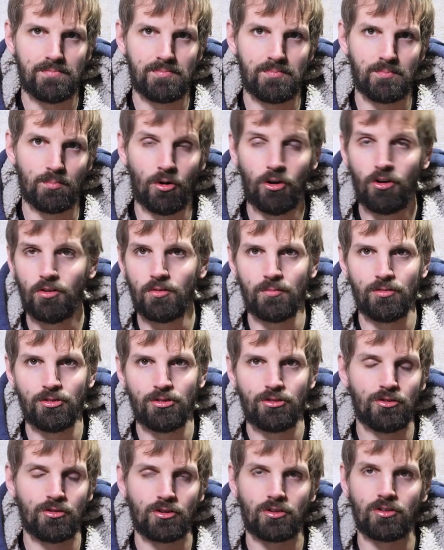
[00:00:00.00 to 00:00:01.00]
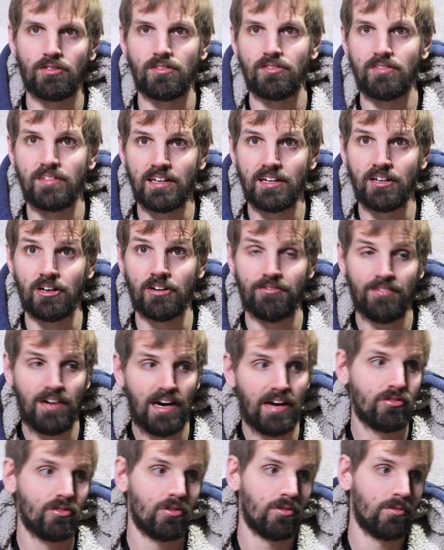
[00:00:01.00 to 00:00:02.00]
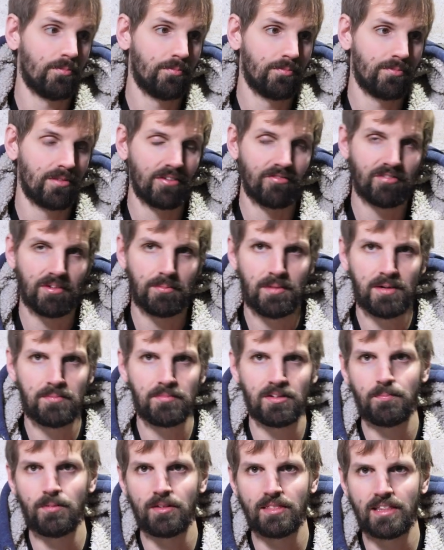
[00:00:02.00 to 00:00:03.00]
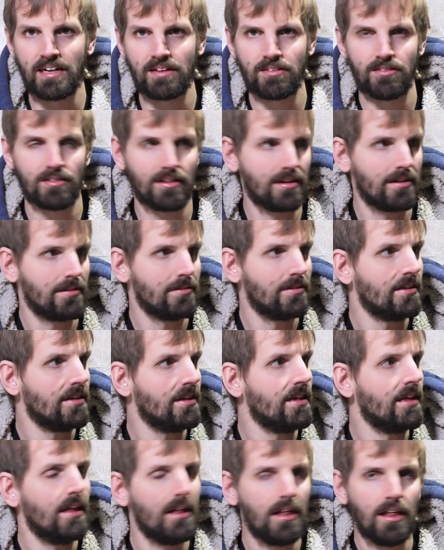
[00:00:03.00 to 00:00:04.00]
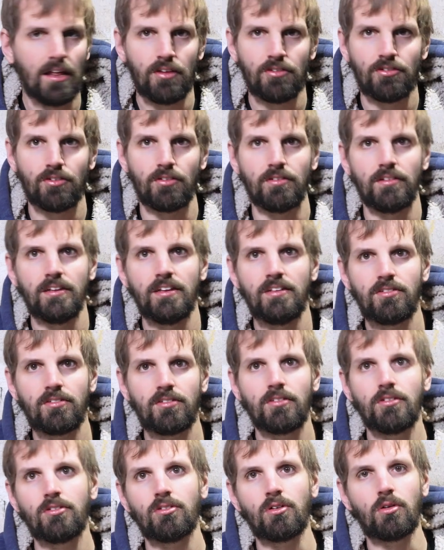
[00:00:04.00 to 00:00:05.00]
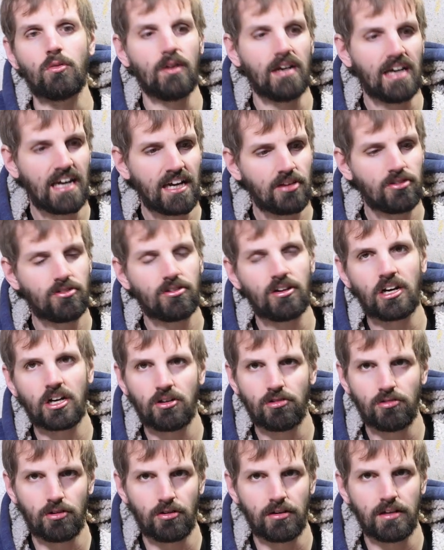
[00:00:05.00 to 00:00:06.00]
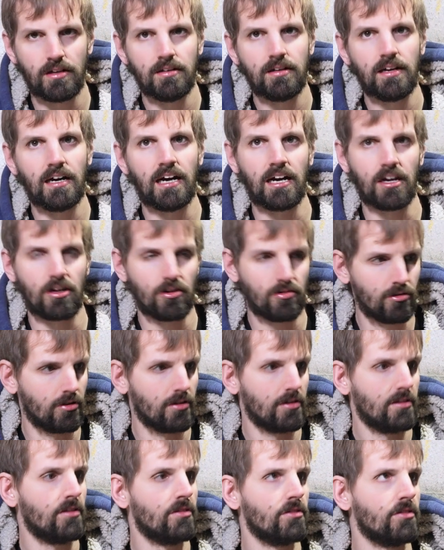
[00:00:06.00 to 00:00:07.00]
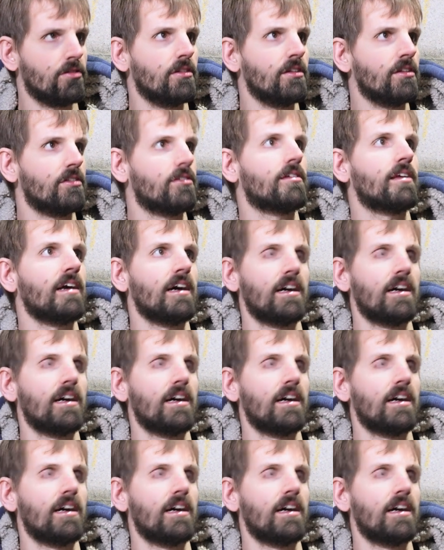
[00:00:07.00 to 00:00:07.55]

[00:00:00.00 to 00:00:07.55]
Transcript: more because it's DDR5, so different memory. But that's so when I start growing and growing, this